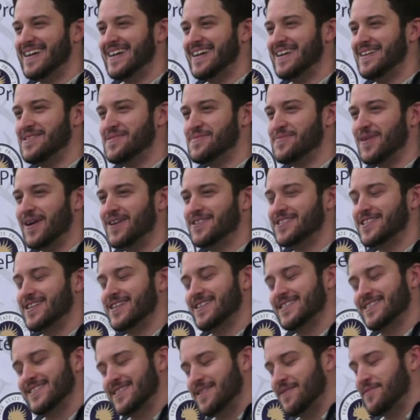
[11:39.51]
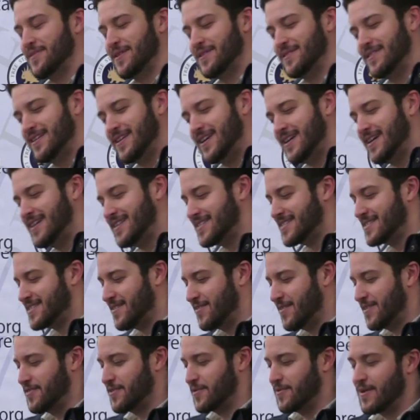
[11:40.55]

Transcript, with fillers: in the project because I'm like, yes, all right,